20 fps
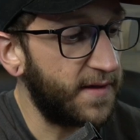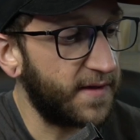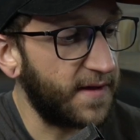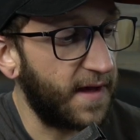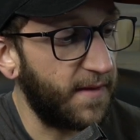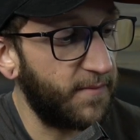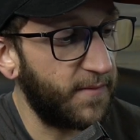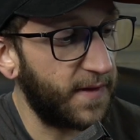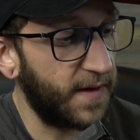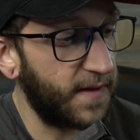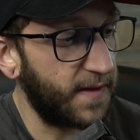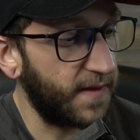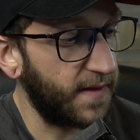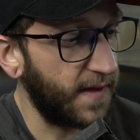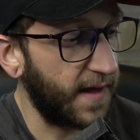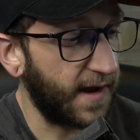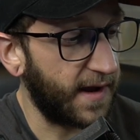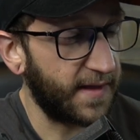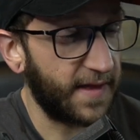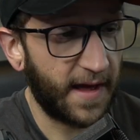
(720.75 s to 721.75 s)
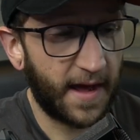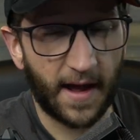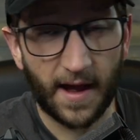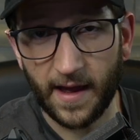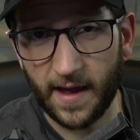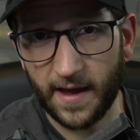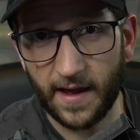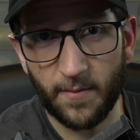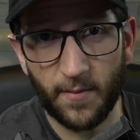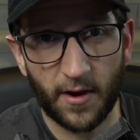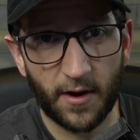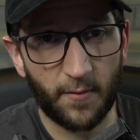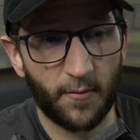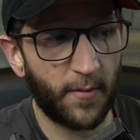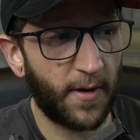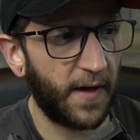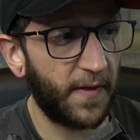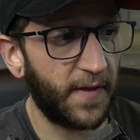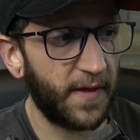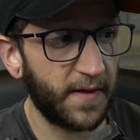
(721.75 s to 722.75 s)
sent me like because I, I emailed him
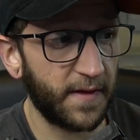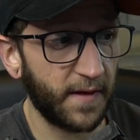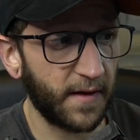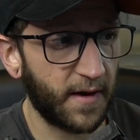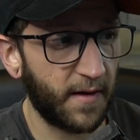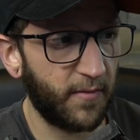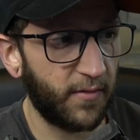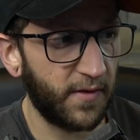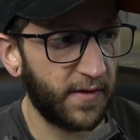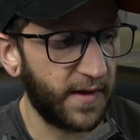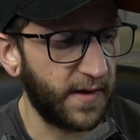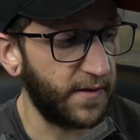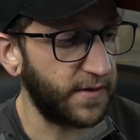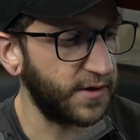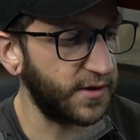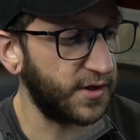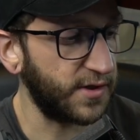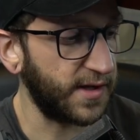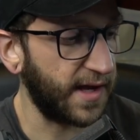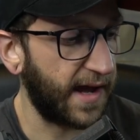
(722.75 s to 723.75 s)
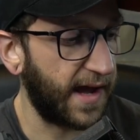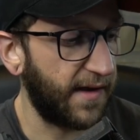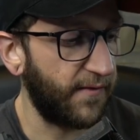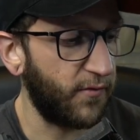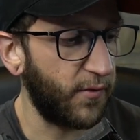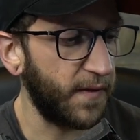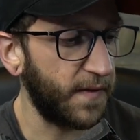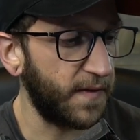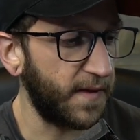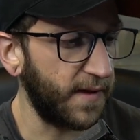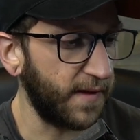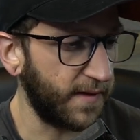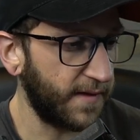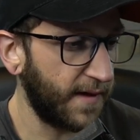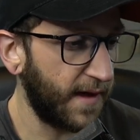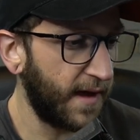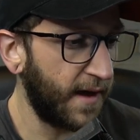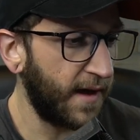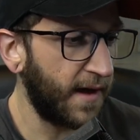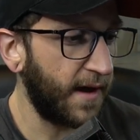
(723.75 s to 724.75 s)
about this and a couple of the other issues I have with this,
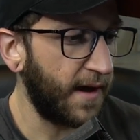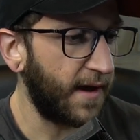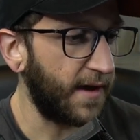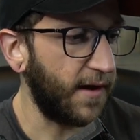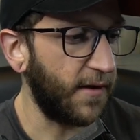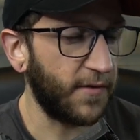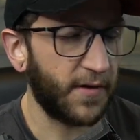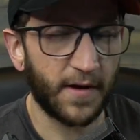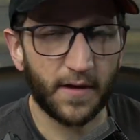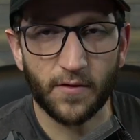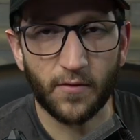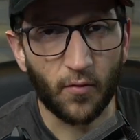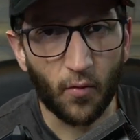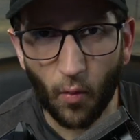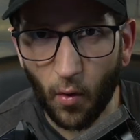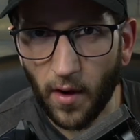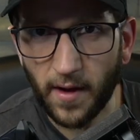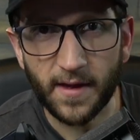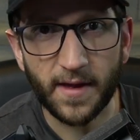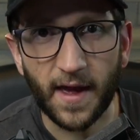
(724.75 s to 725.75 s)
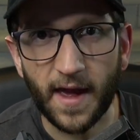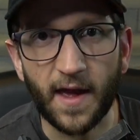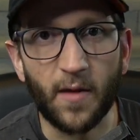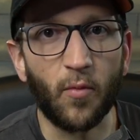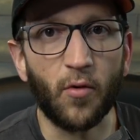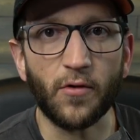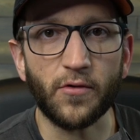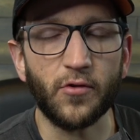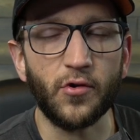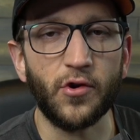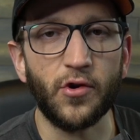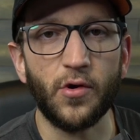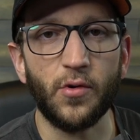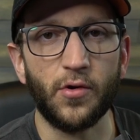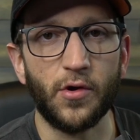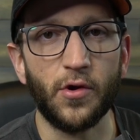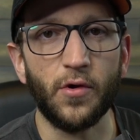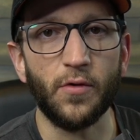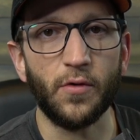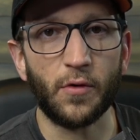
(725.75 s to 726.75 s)
and I was like, dude, what cable do you
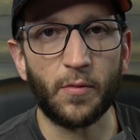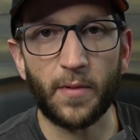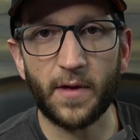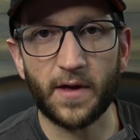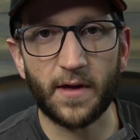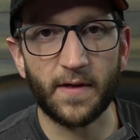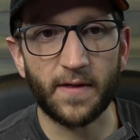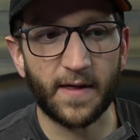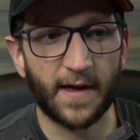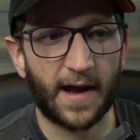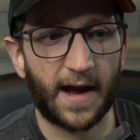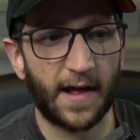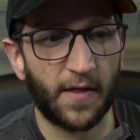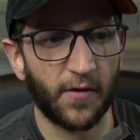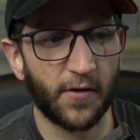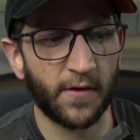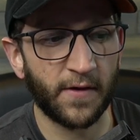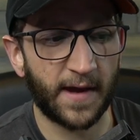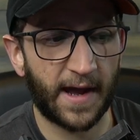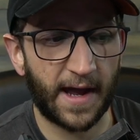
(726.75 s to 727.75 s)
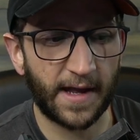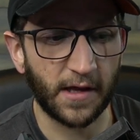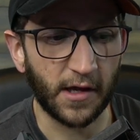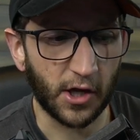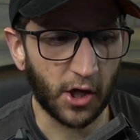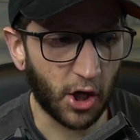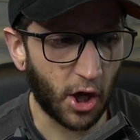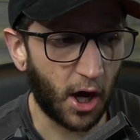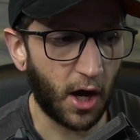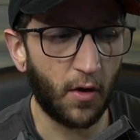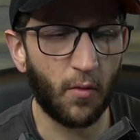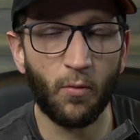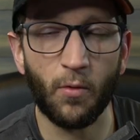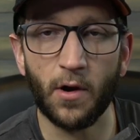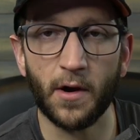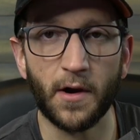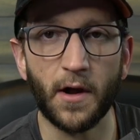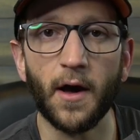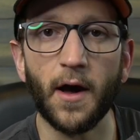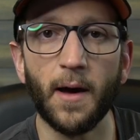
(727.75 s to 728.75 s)
use? Because like I literally had to cut
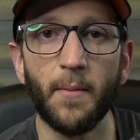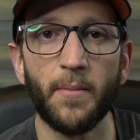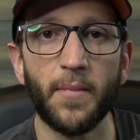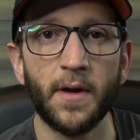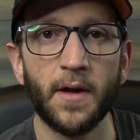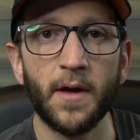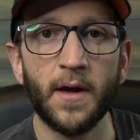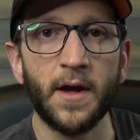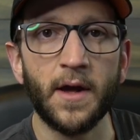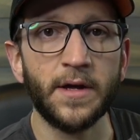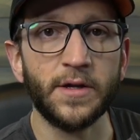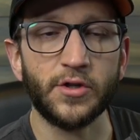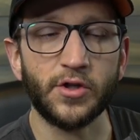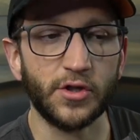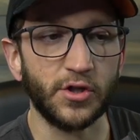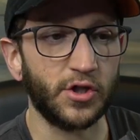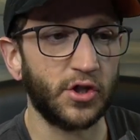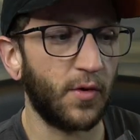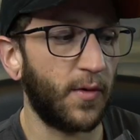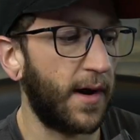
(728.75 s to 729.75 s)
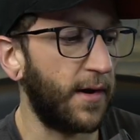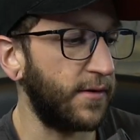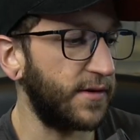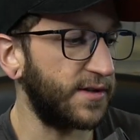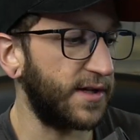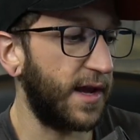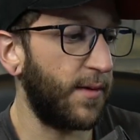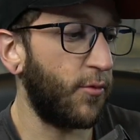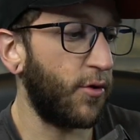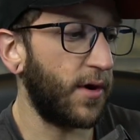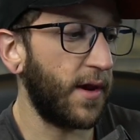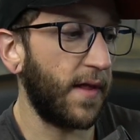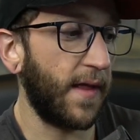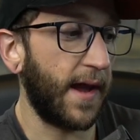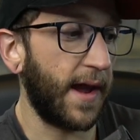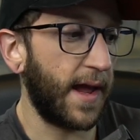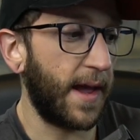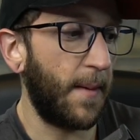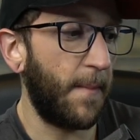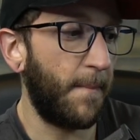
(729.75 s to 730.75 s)
one up just so I was able to
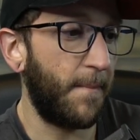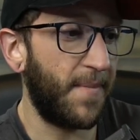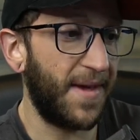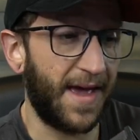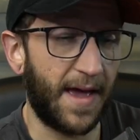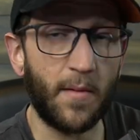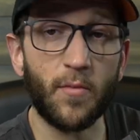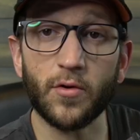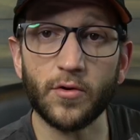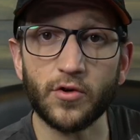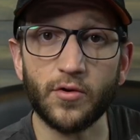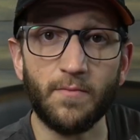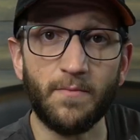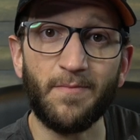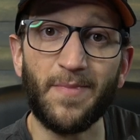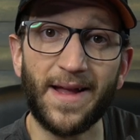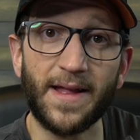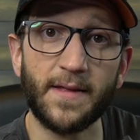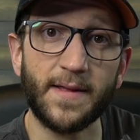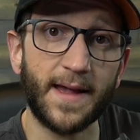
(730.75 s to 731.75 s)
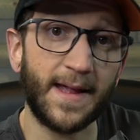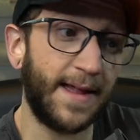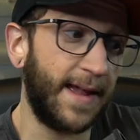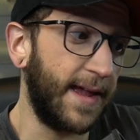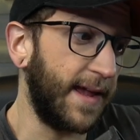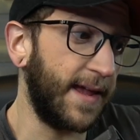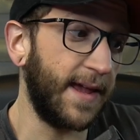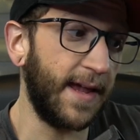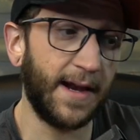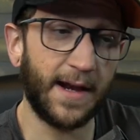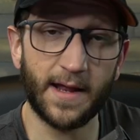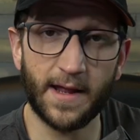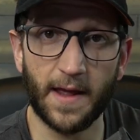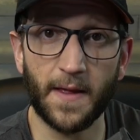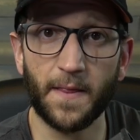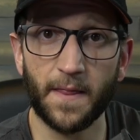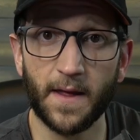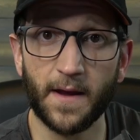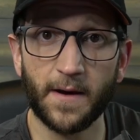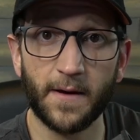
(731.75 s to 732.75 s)
like be able to bend it and get it
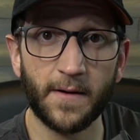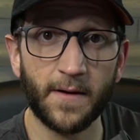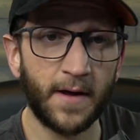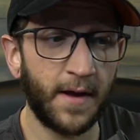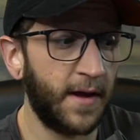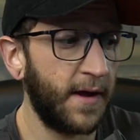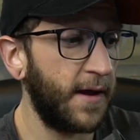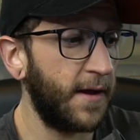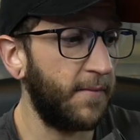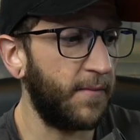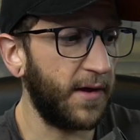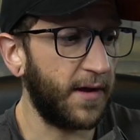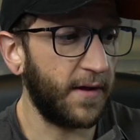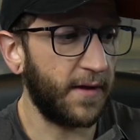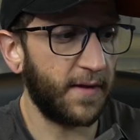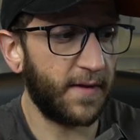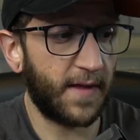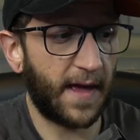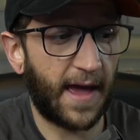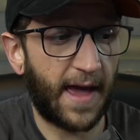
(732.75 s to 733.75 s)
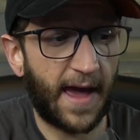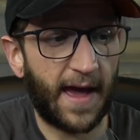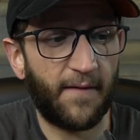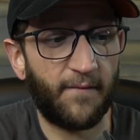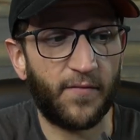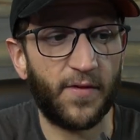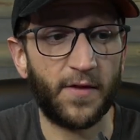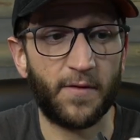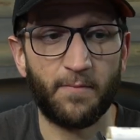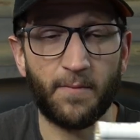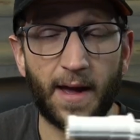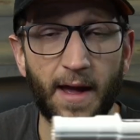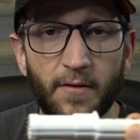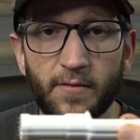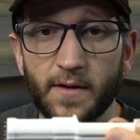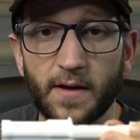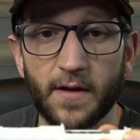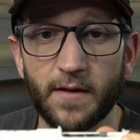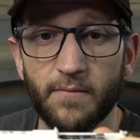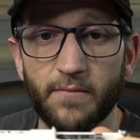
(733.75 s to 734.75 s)
in there because they have this
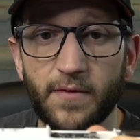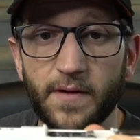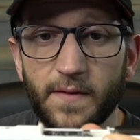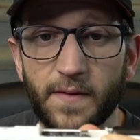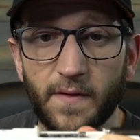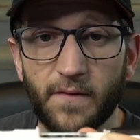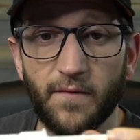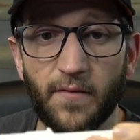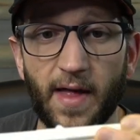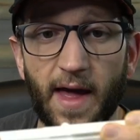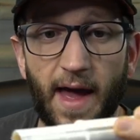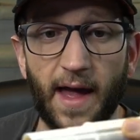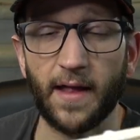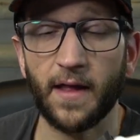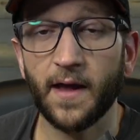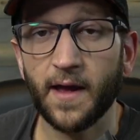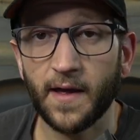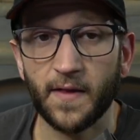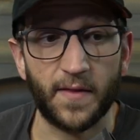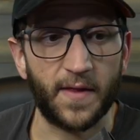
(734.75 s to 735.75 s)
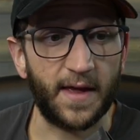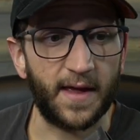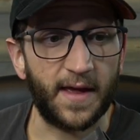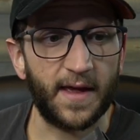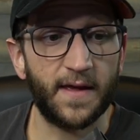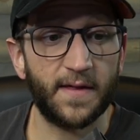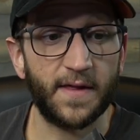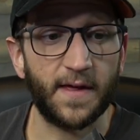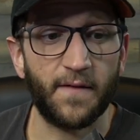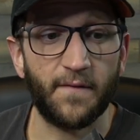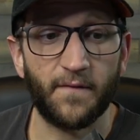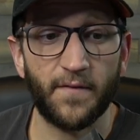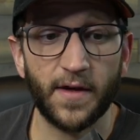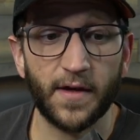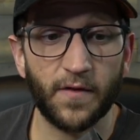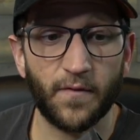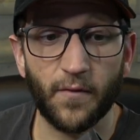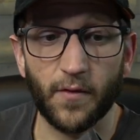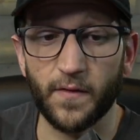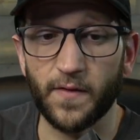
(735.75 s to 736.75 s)
mounted completely flat. The easy
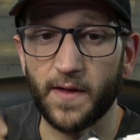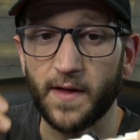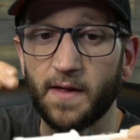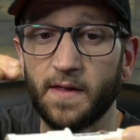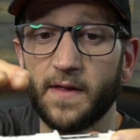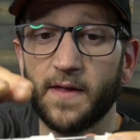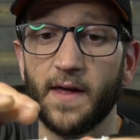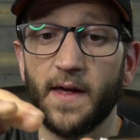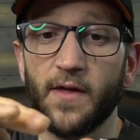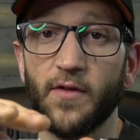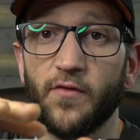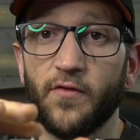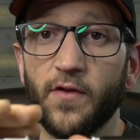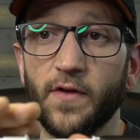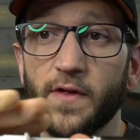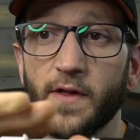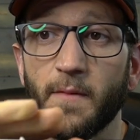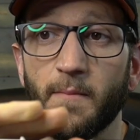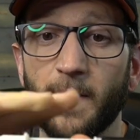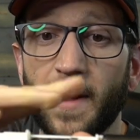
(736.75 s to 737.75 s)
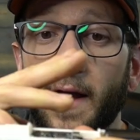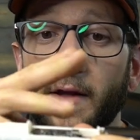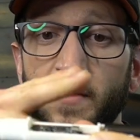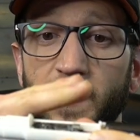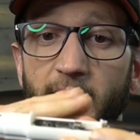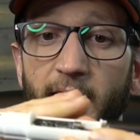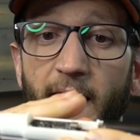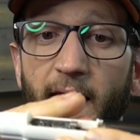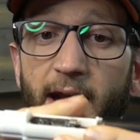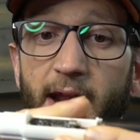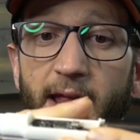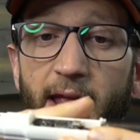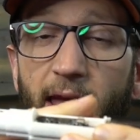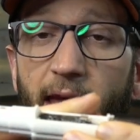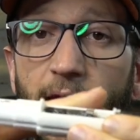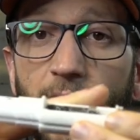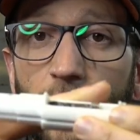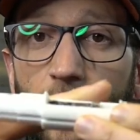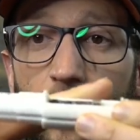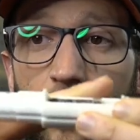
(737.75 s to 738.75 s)
fix for this is just to mount it at an
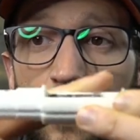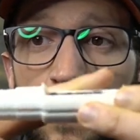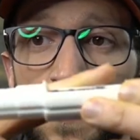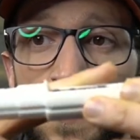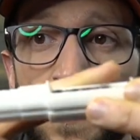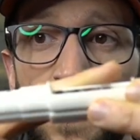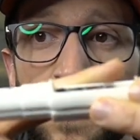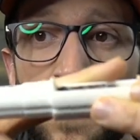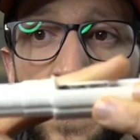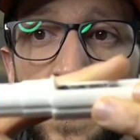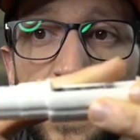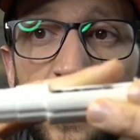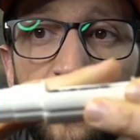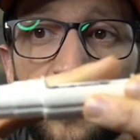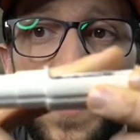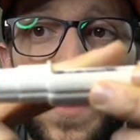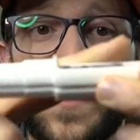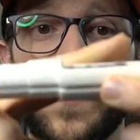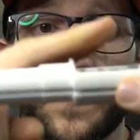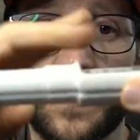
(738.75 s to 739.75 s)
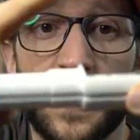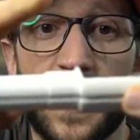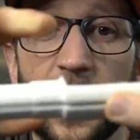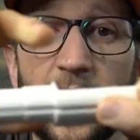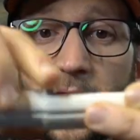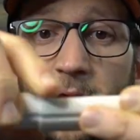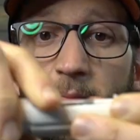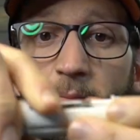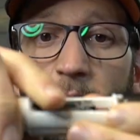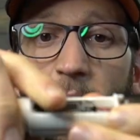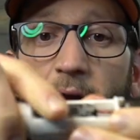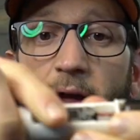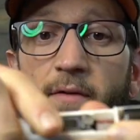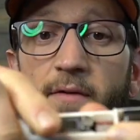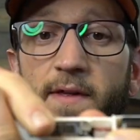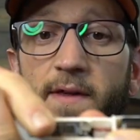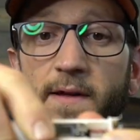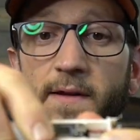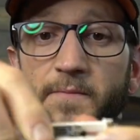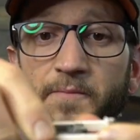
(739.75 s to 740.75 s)
angle. Like if they just had it
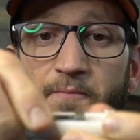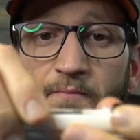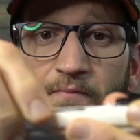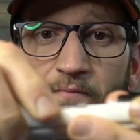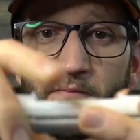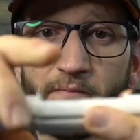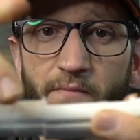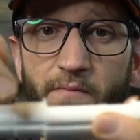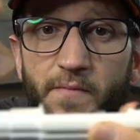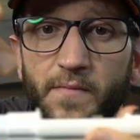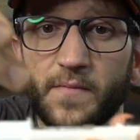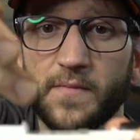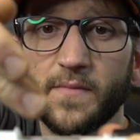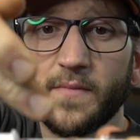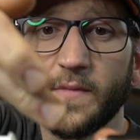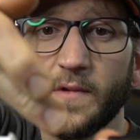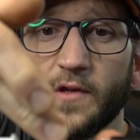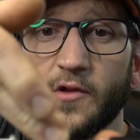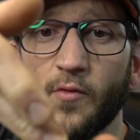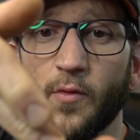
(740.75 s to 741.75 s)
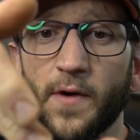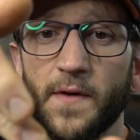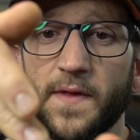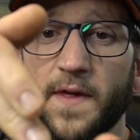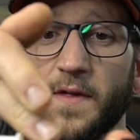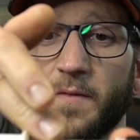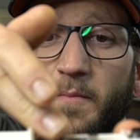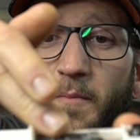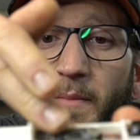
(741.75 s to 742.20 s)
mounted to where this